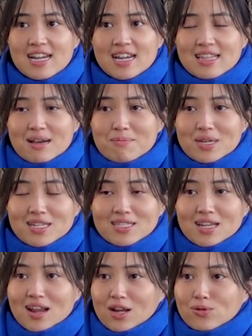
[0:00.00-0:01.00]
That means
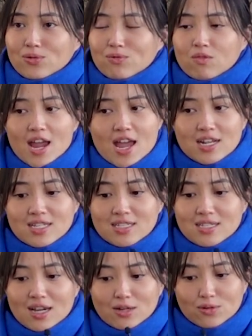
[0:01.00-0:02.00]
that I could
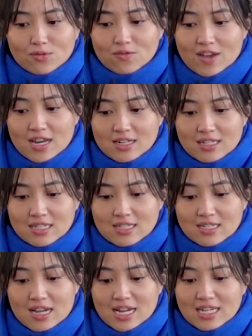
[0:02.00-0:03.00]
rant, I could
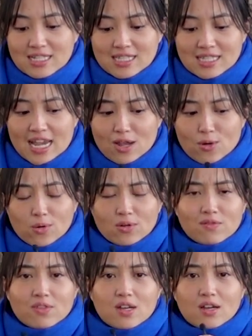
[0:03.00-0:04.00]
vent, I can say all
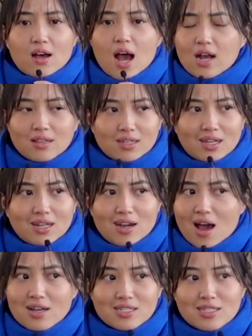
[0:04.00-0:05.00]
of the ugly,
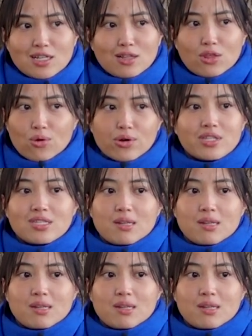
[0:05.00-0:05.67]
nasty thoughts